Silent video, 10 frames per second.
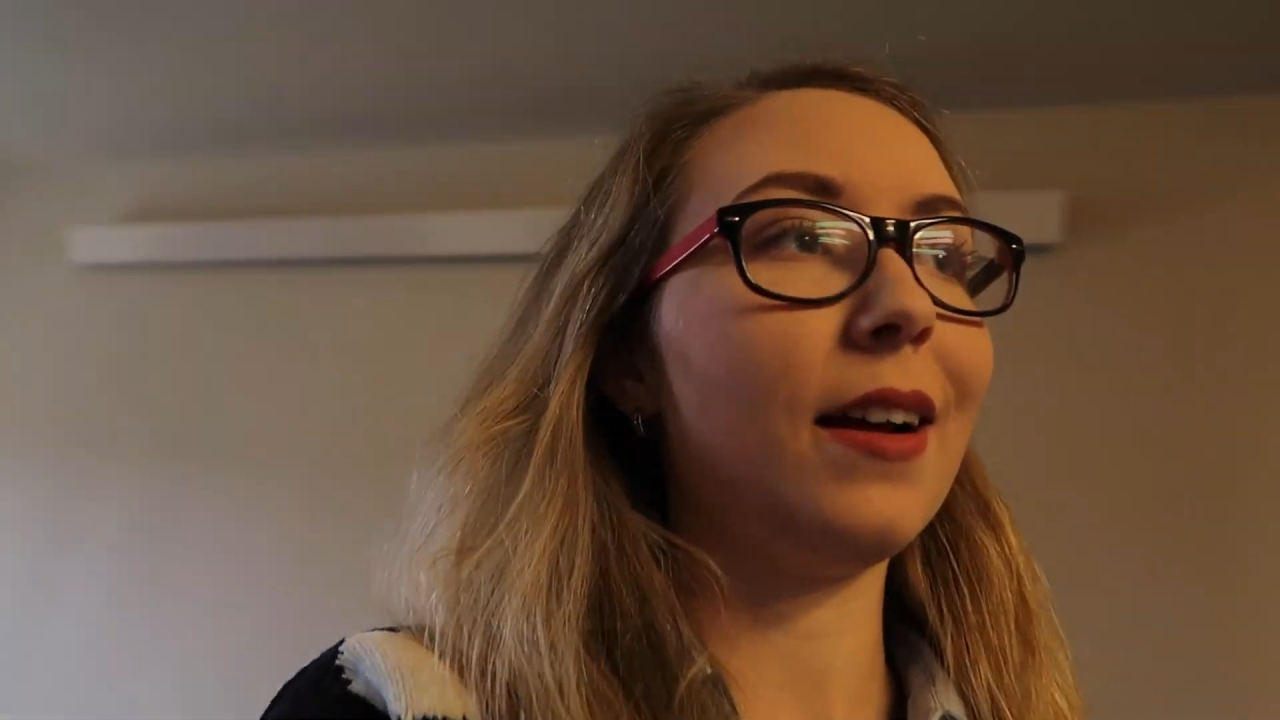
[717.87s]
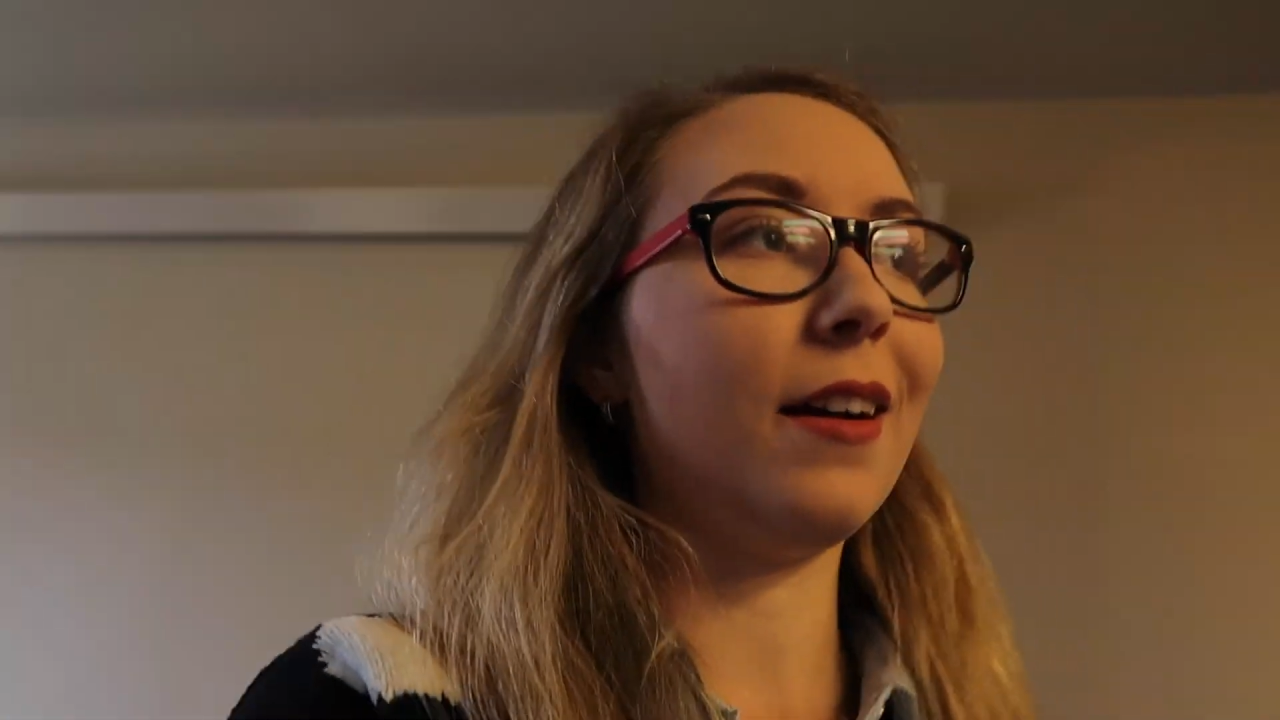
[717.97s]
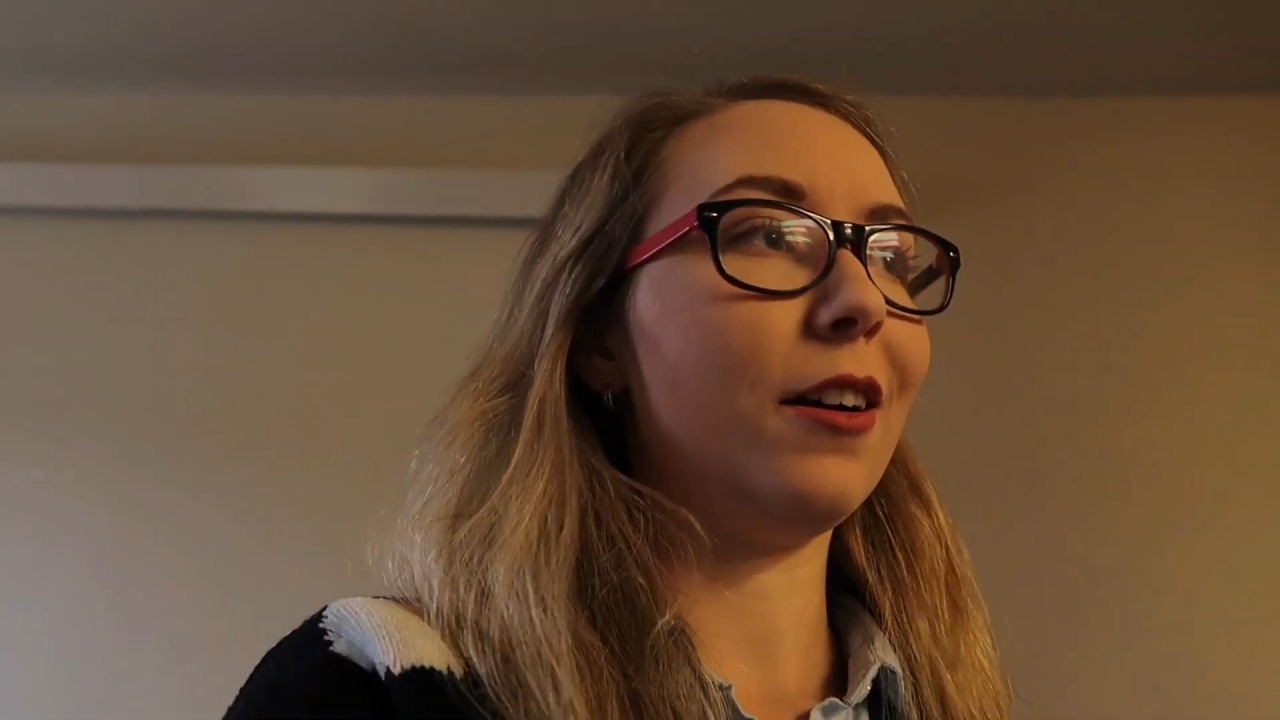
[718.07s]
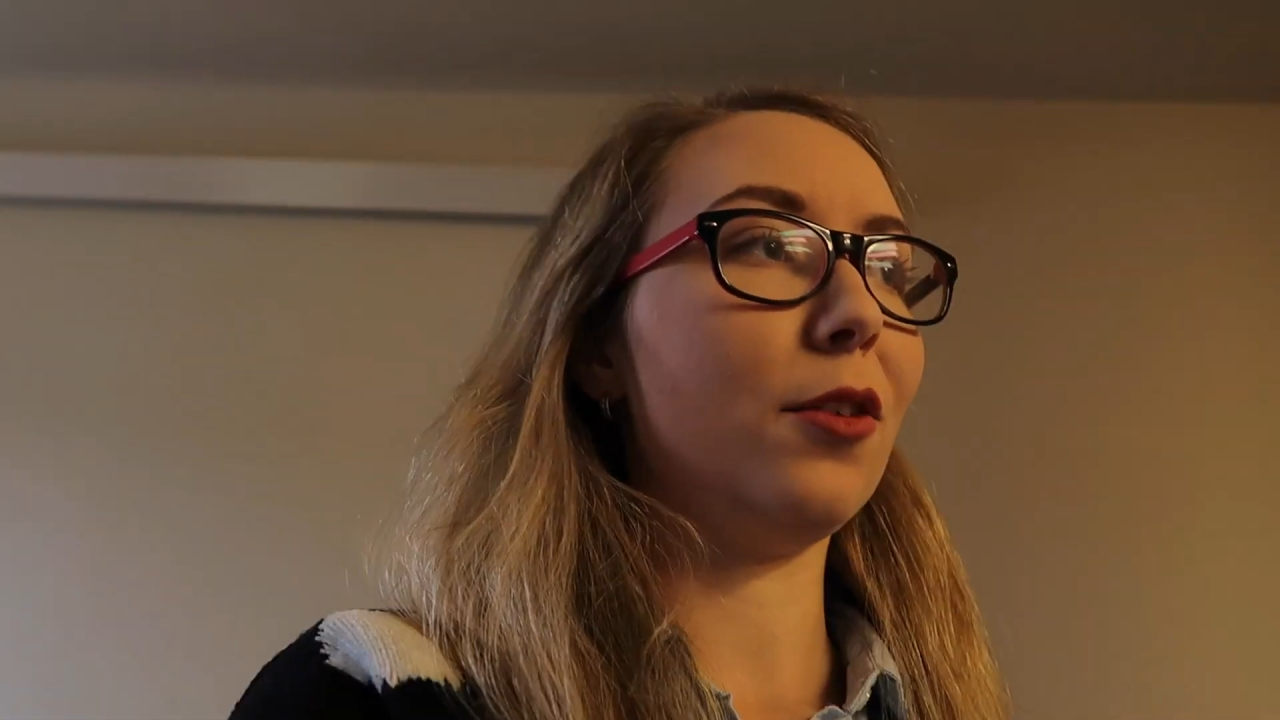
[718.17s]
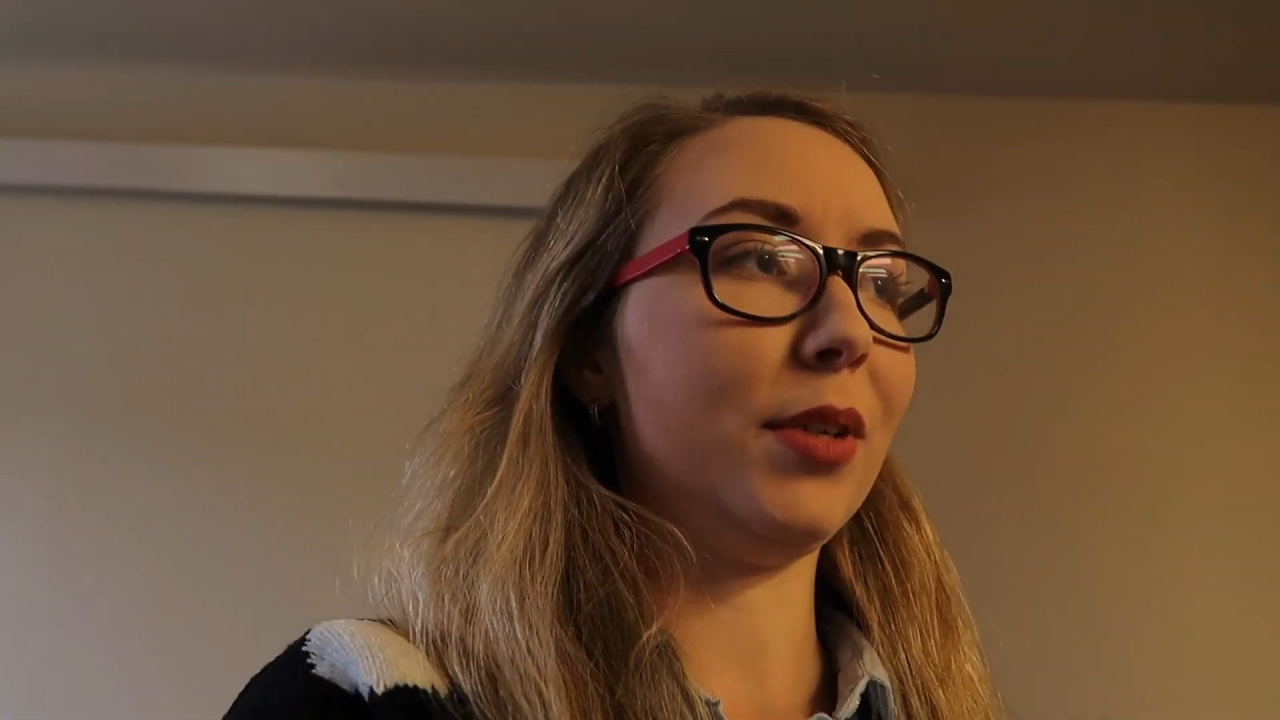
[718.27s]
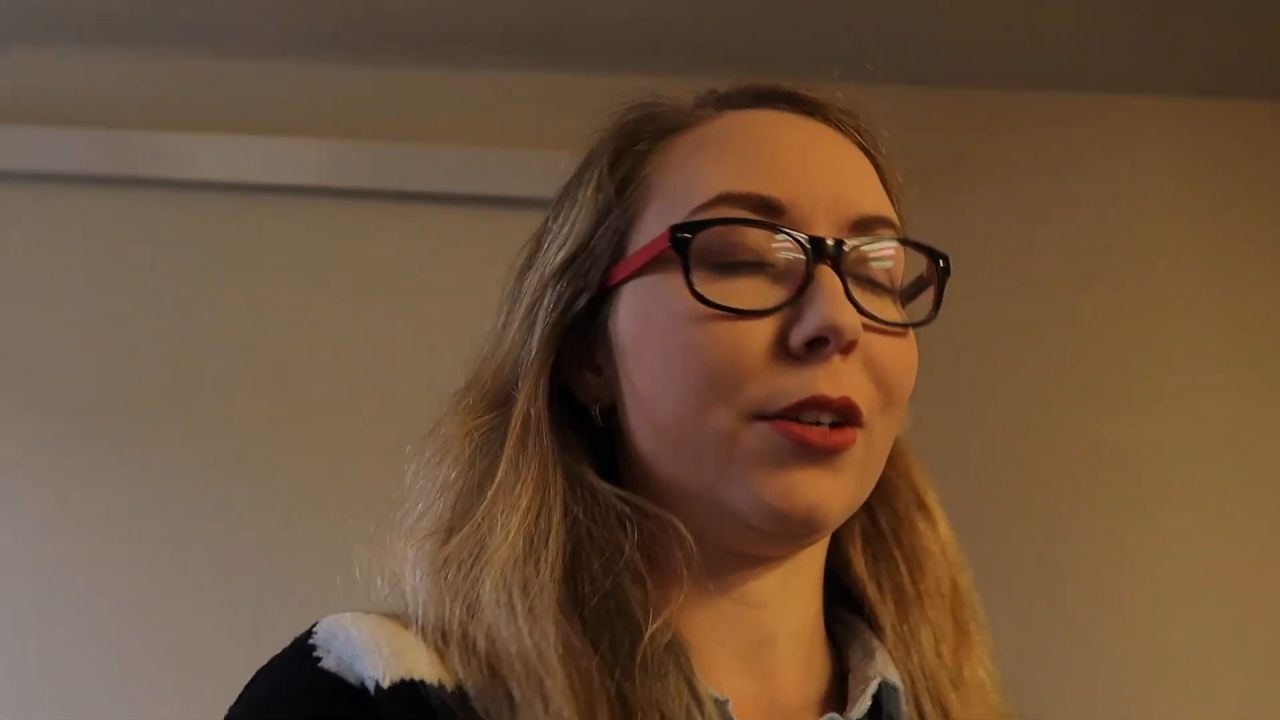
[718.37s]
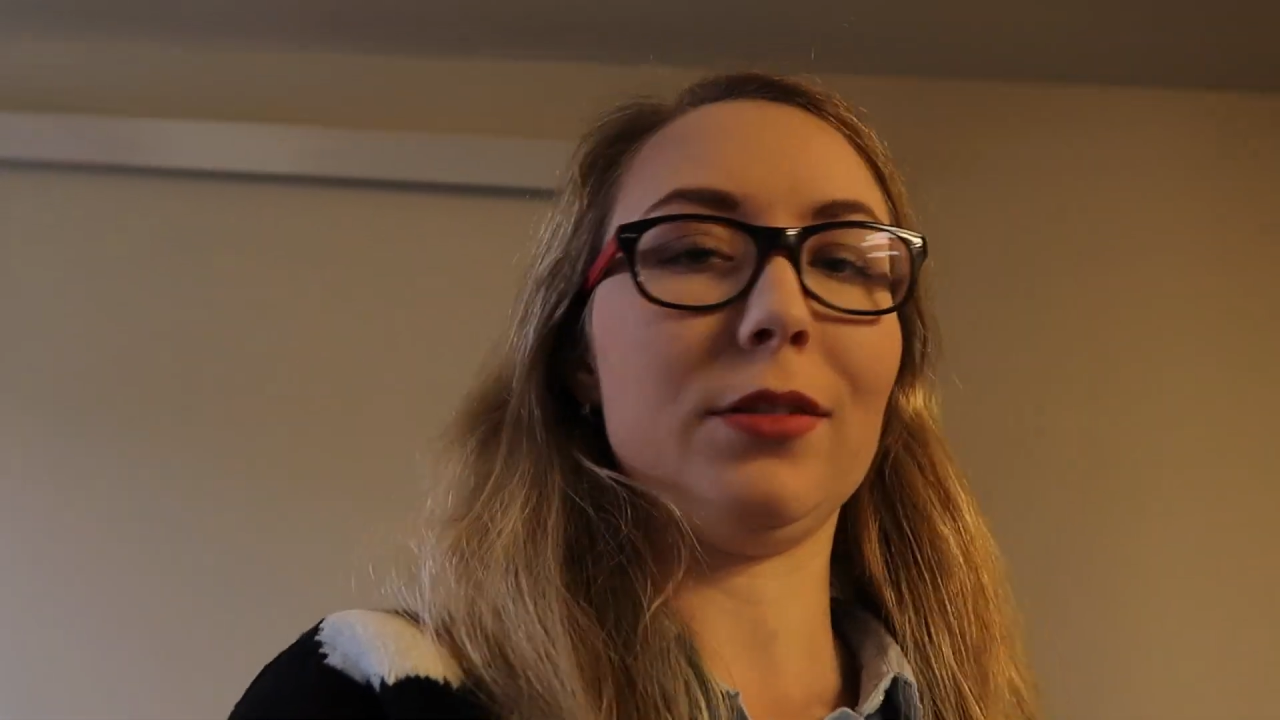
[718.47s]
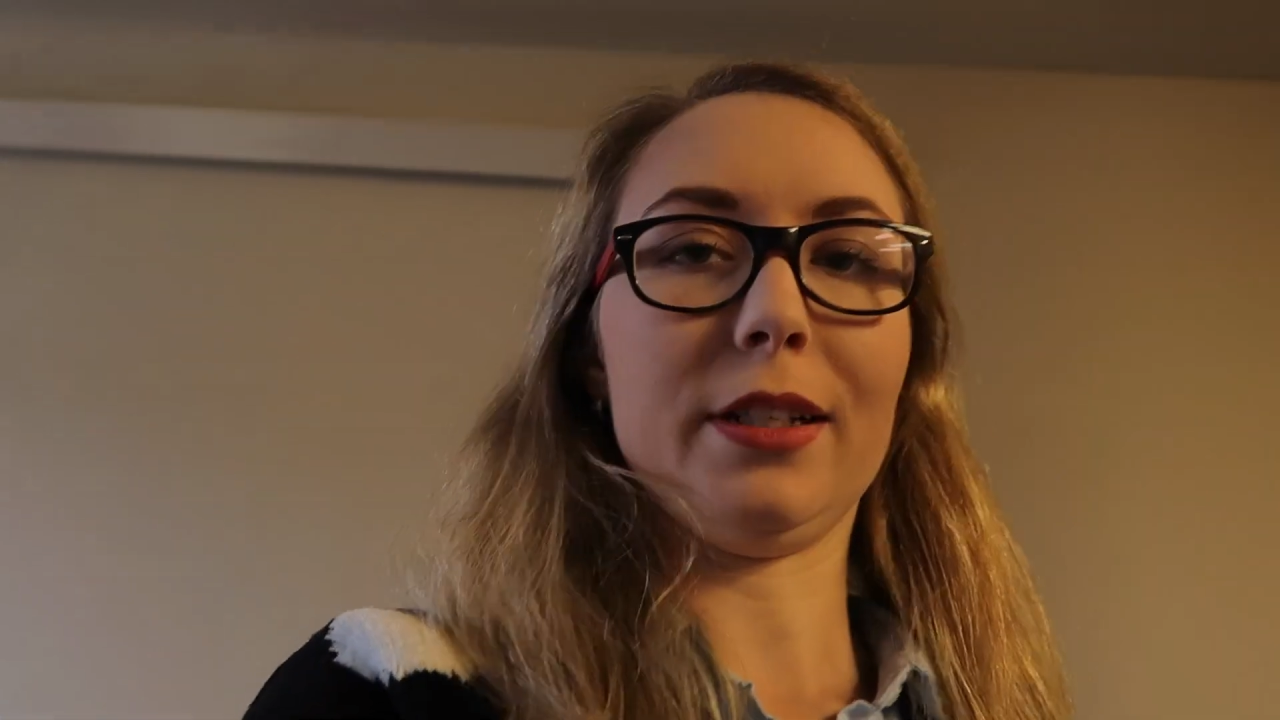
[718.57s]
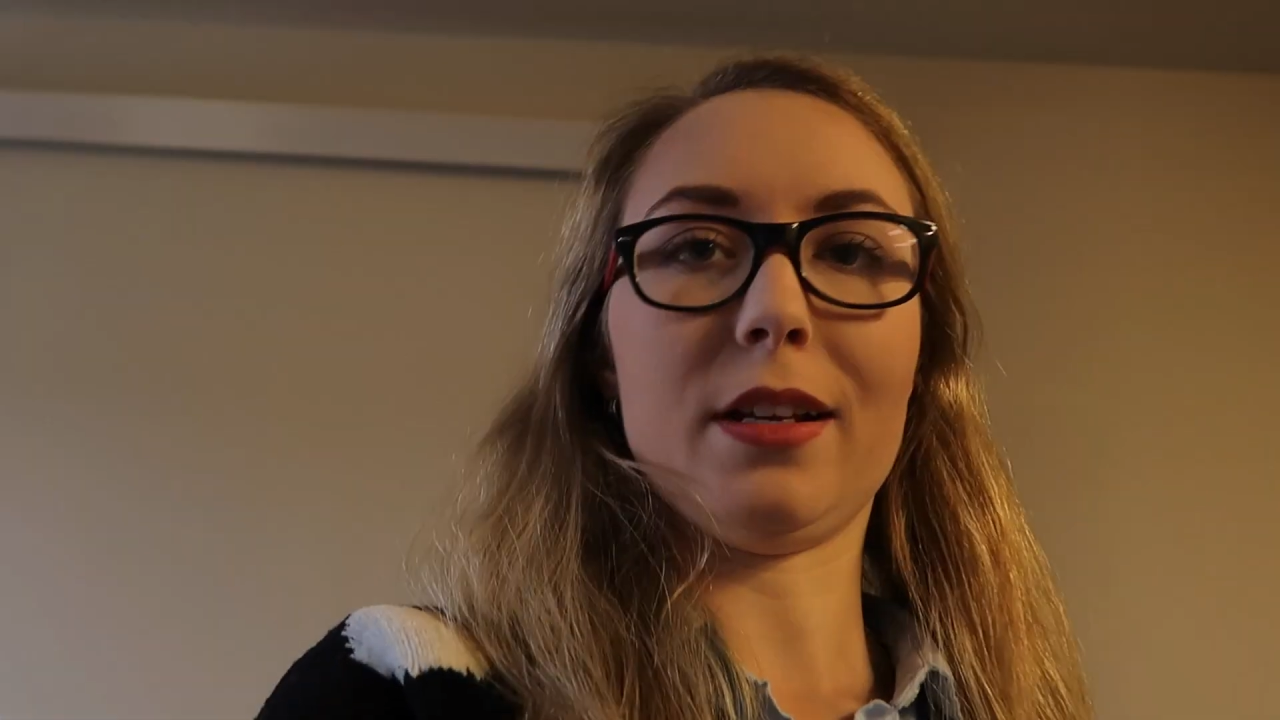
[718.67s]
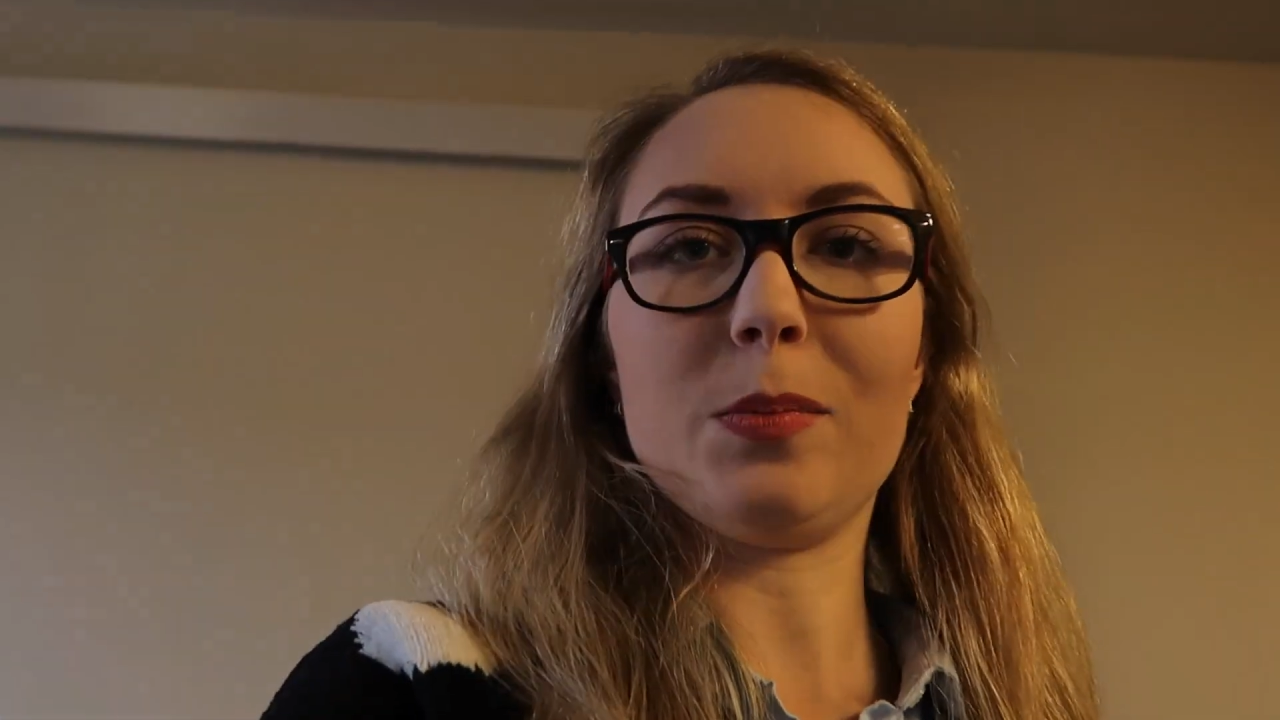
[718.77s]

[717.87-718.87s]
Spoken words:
nearly